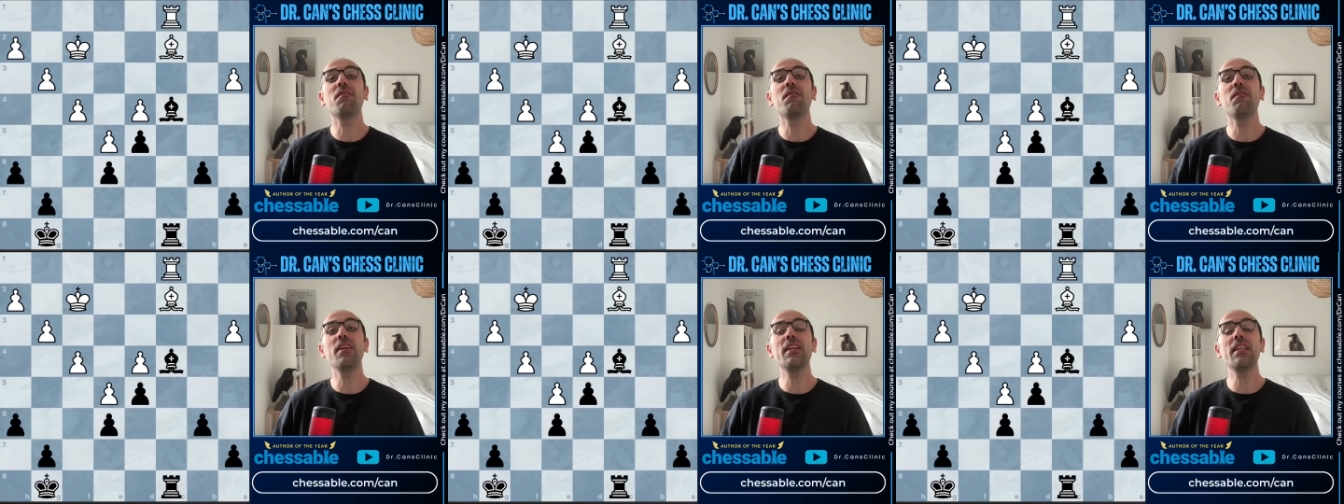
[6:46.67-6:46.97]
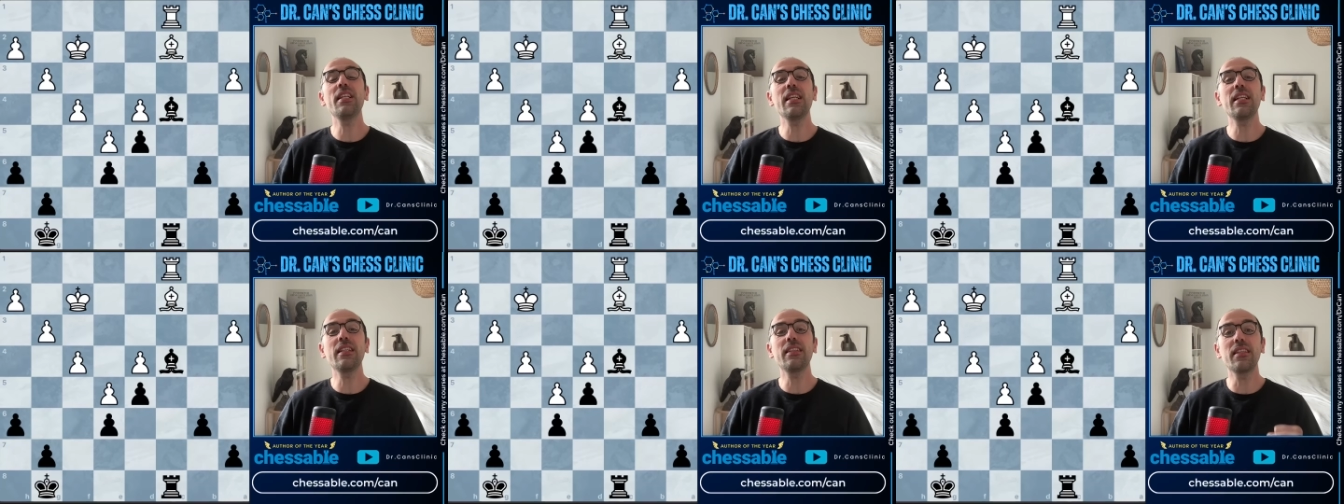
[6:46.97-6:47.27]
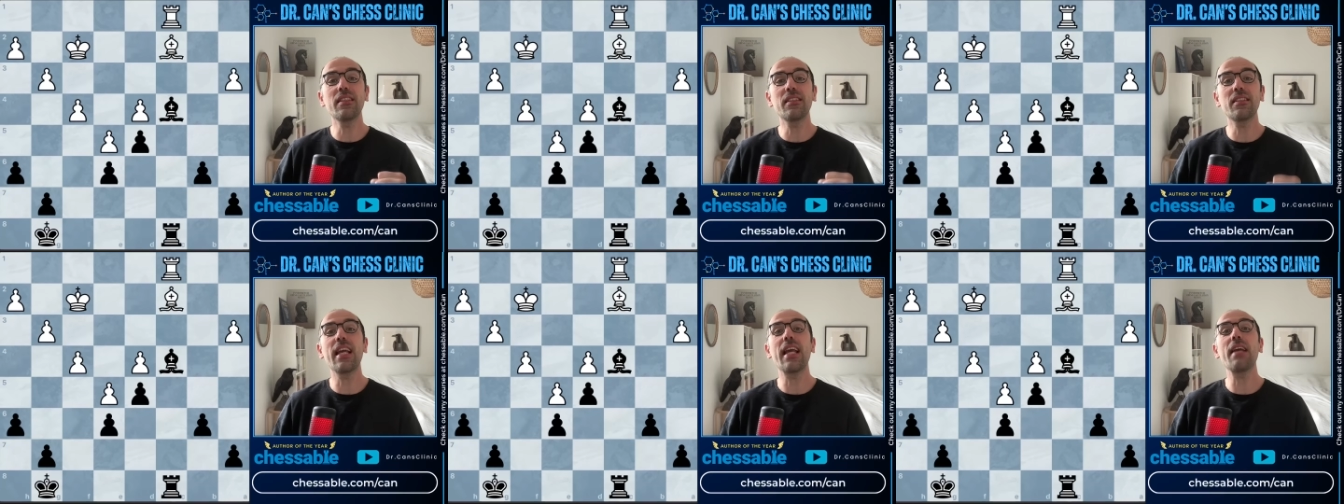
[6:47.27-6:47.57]
winning
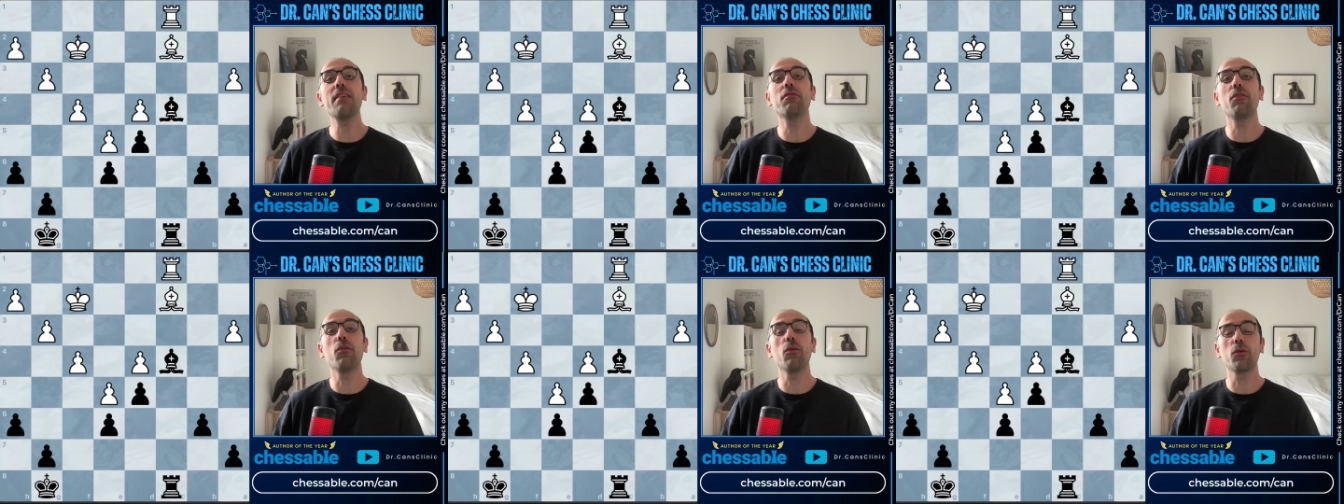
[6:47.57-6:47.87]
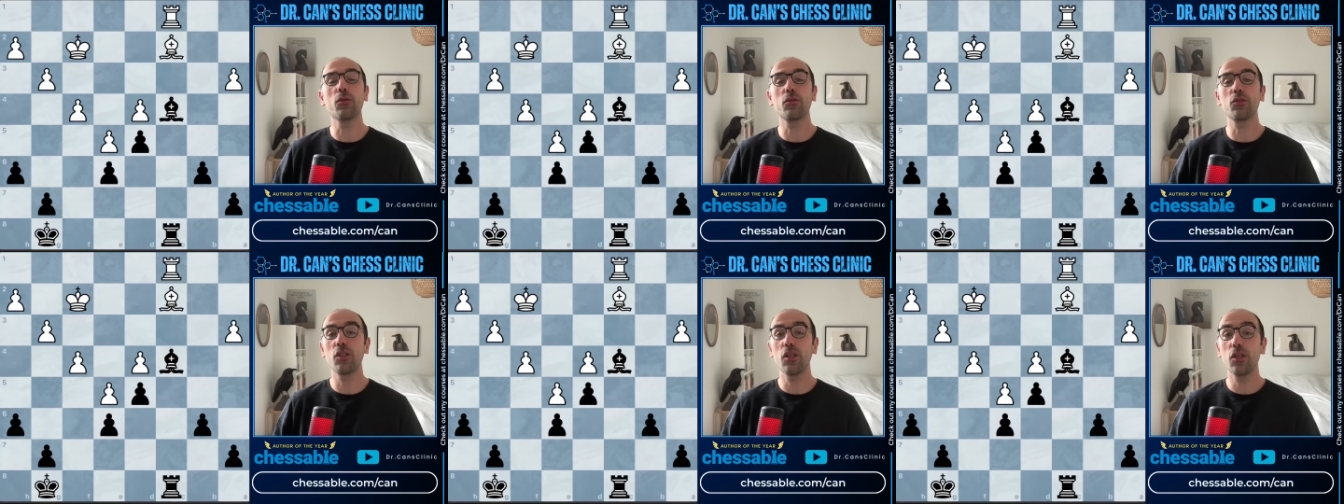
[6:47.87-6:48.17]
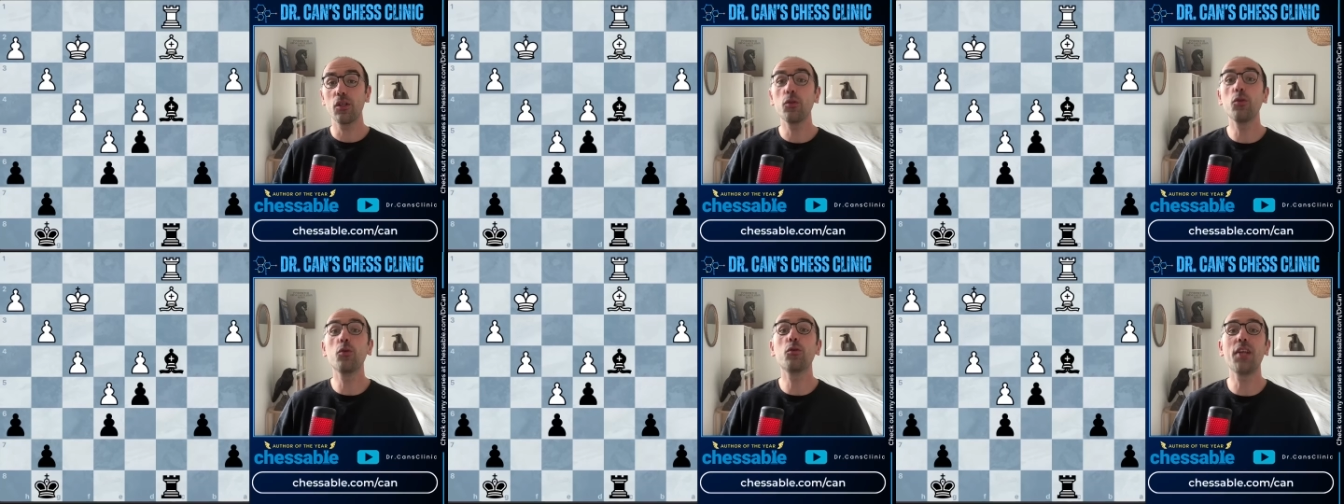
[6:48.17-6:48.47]
this game, folks.
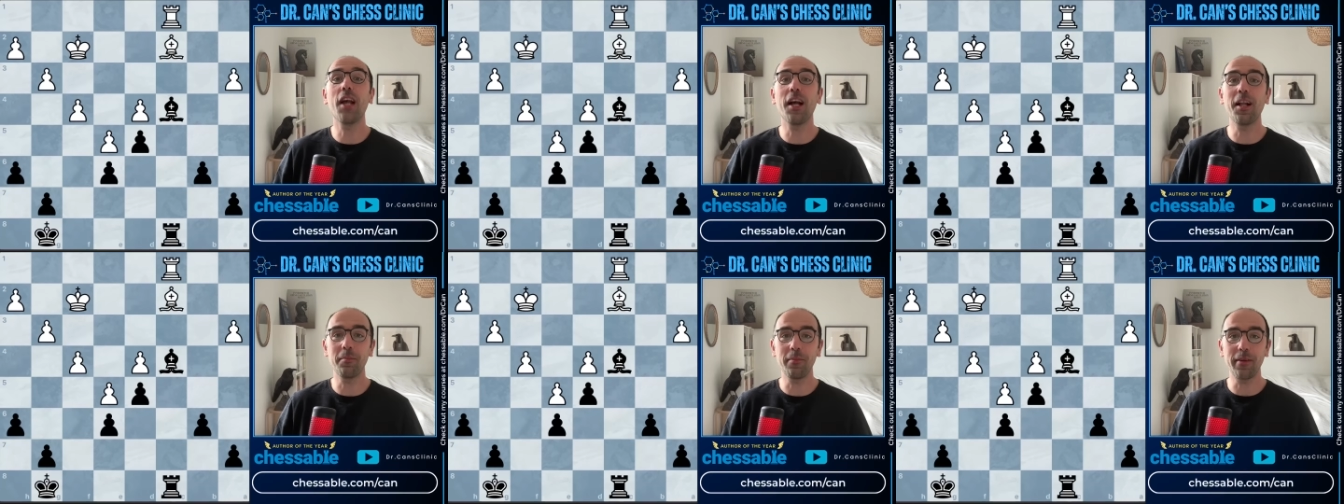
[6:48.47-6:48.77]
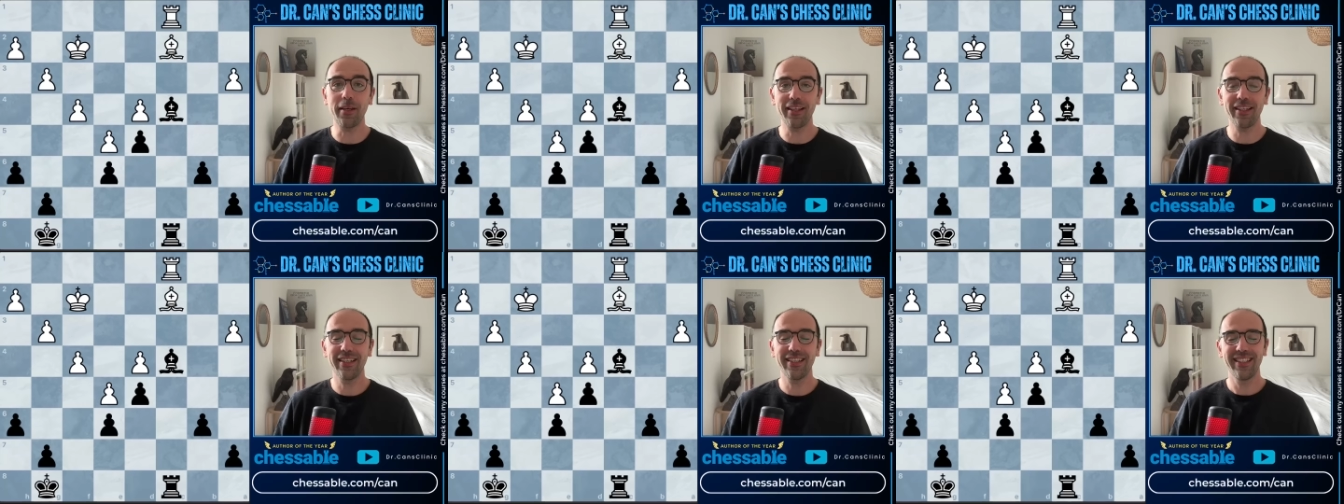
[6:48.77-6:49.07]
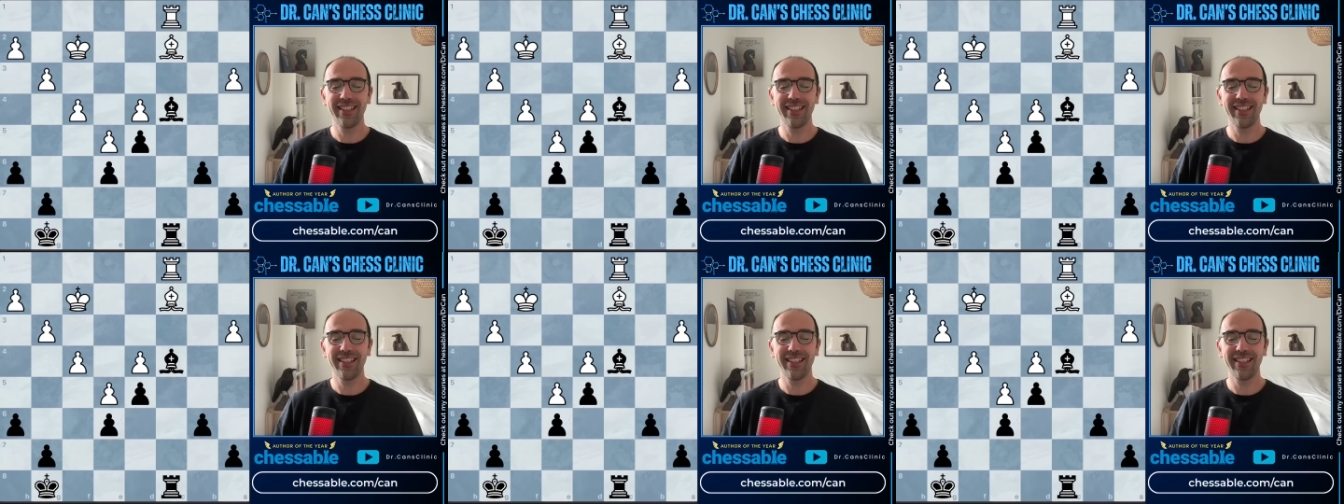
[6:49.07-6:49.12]
You tell me.